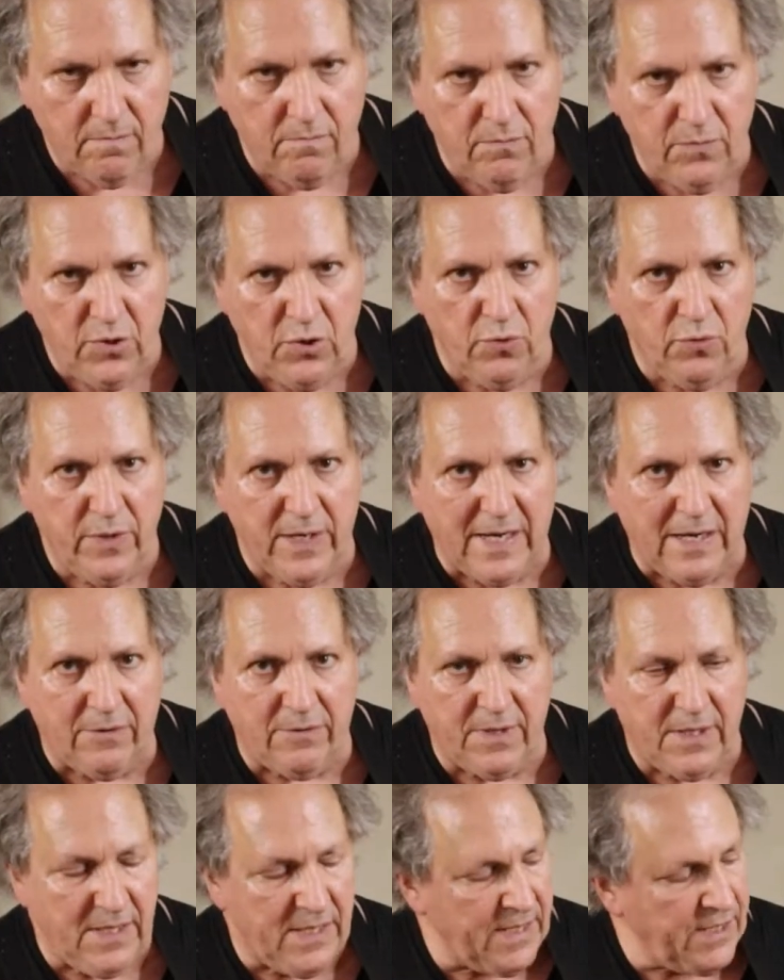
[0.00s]
mute out
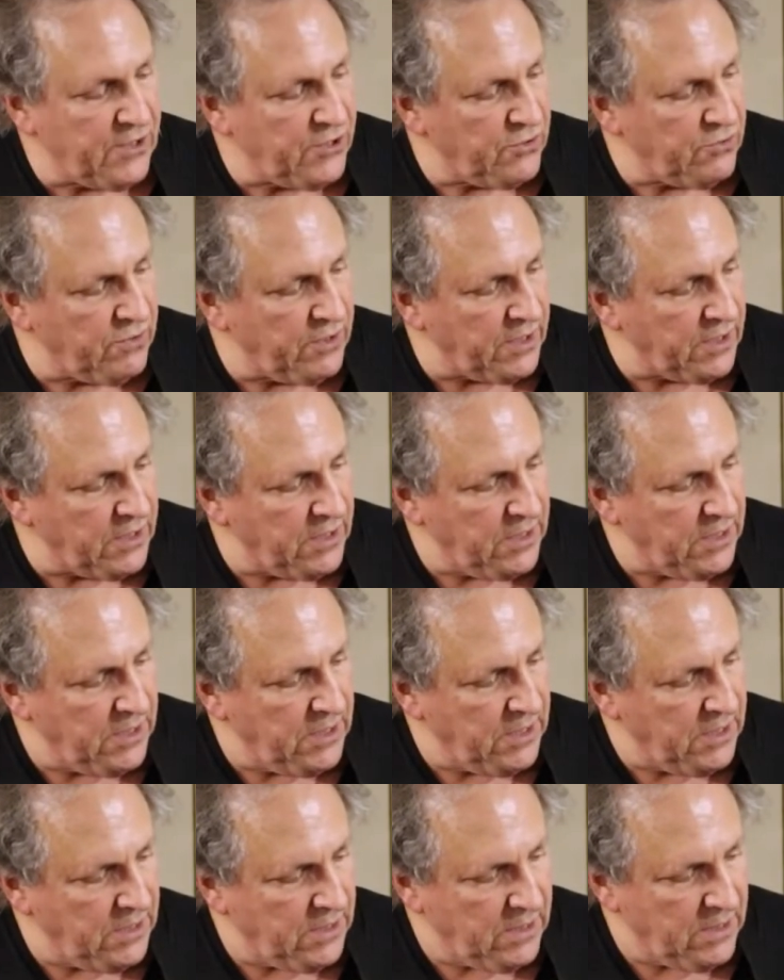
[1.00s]
the A string.
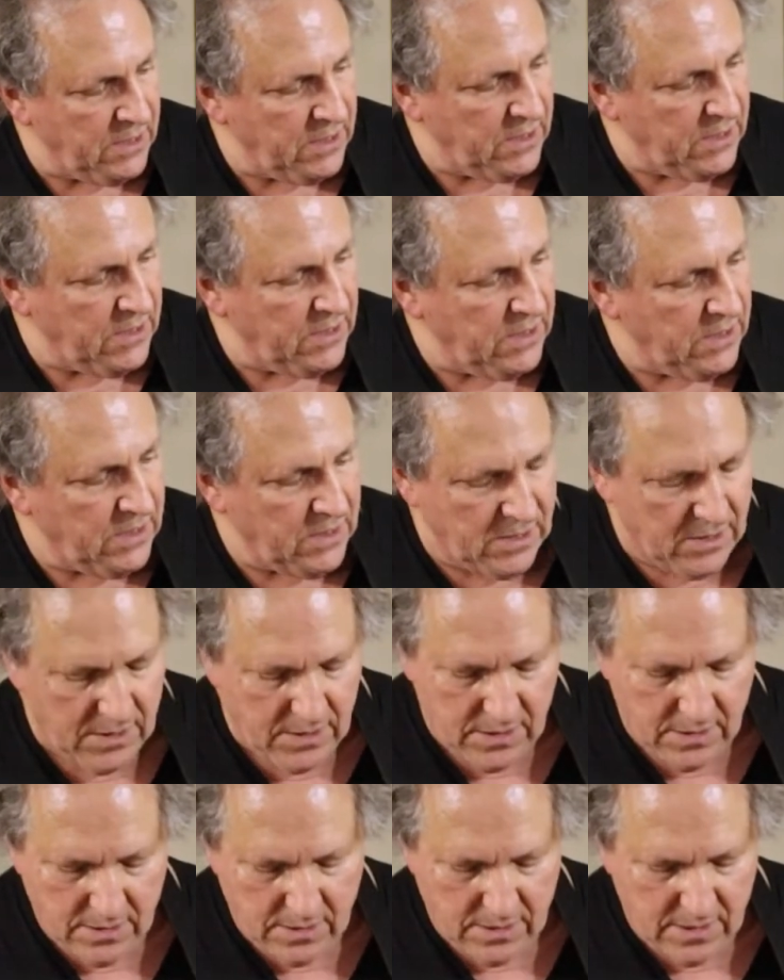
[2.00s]

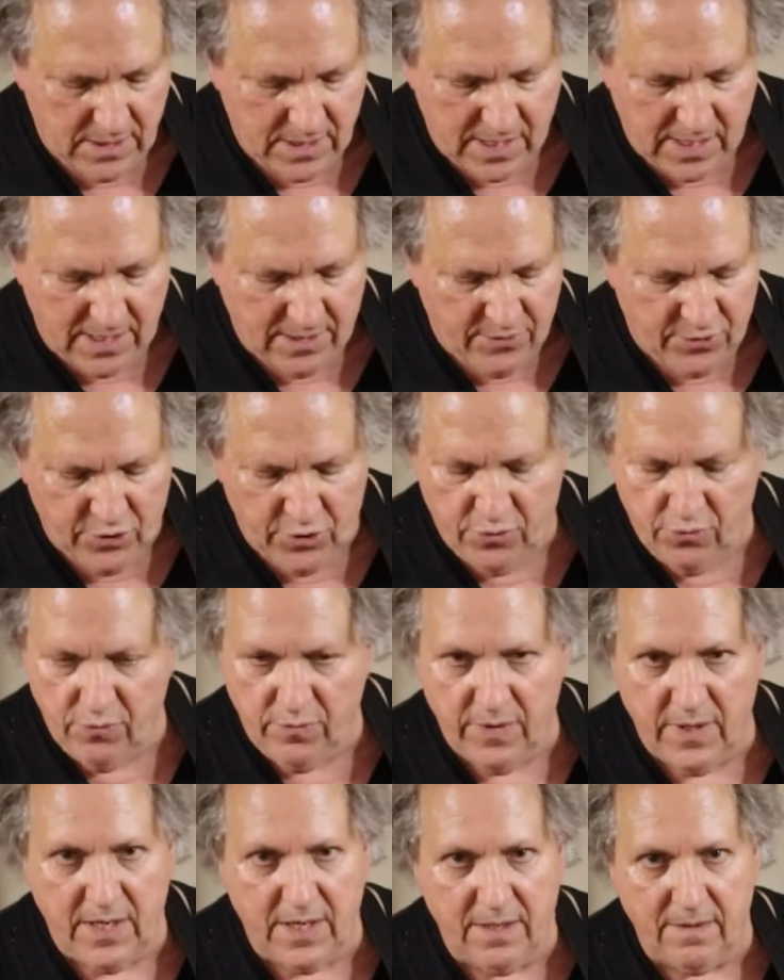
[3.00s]
And do
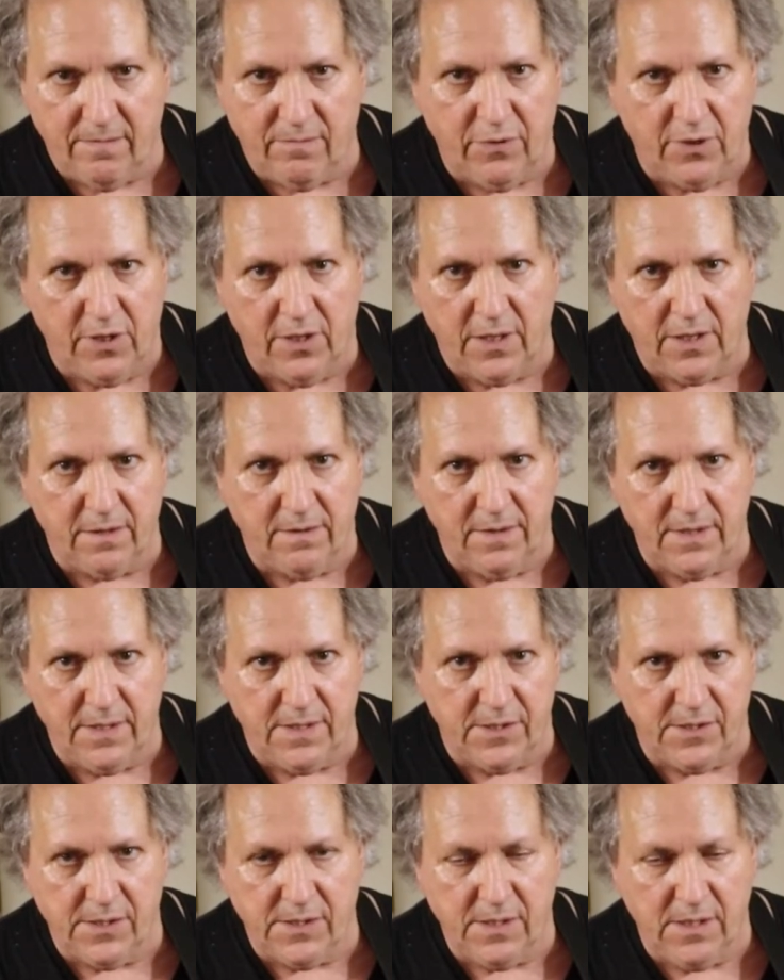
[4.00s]
not pluck
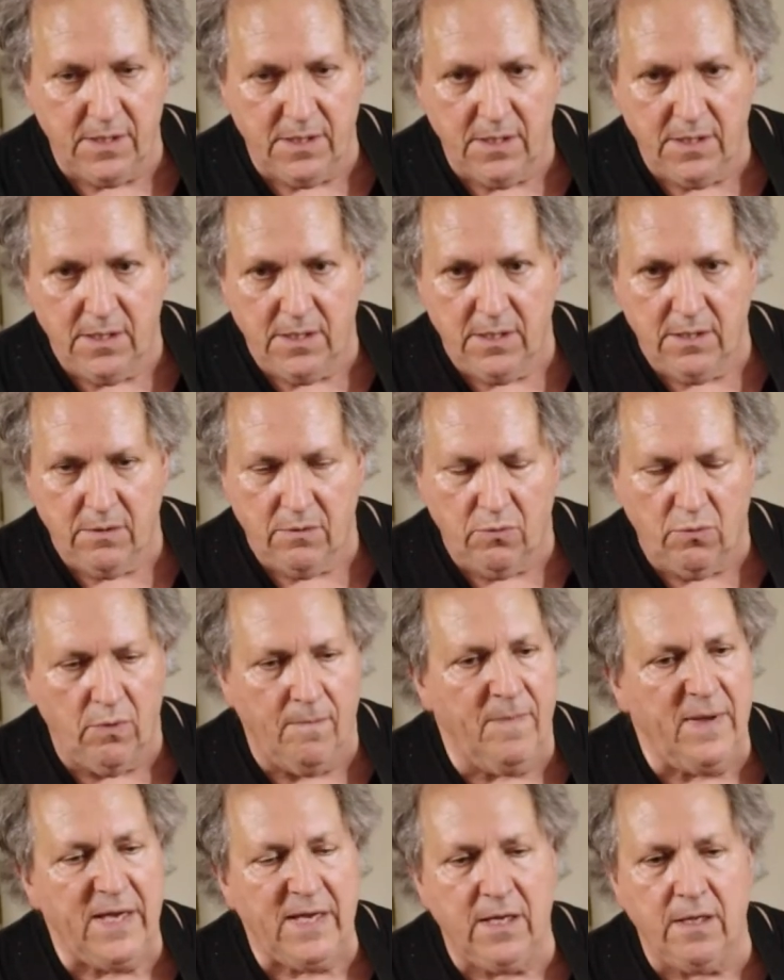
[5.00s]
this, or
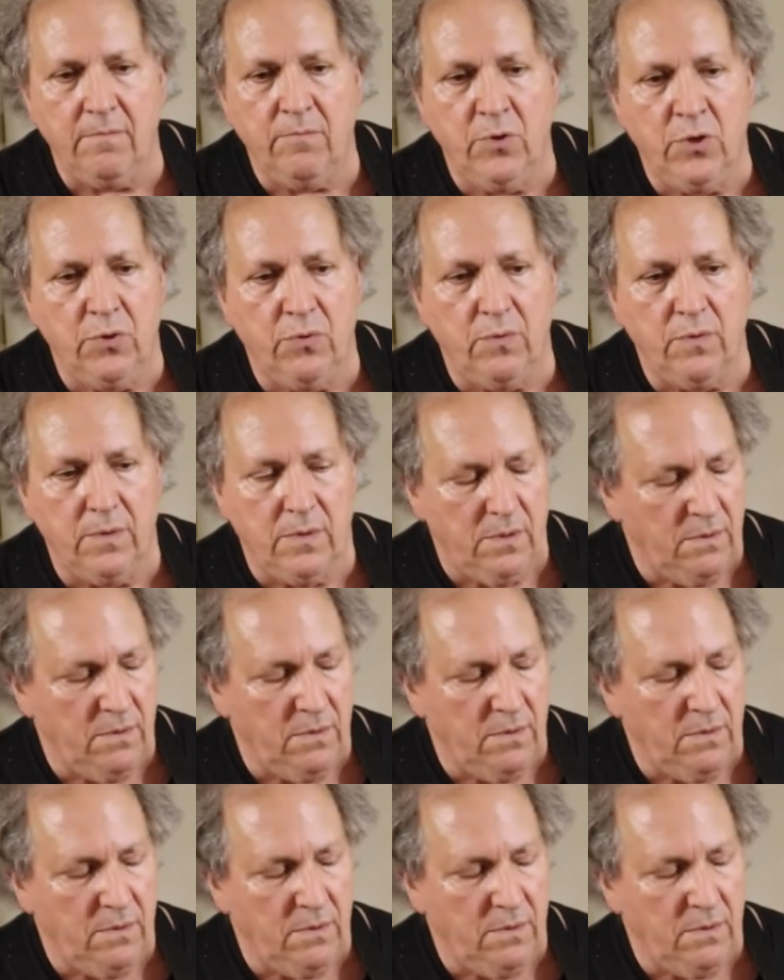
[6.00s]
make it mute.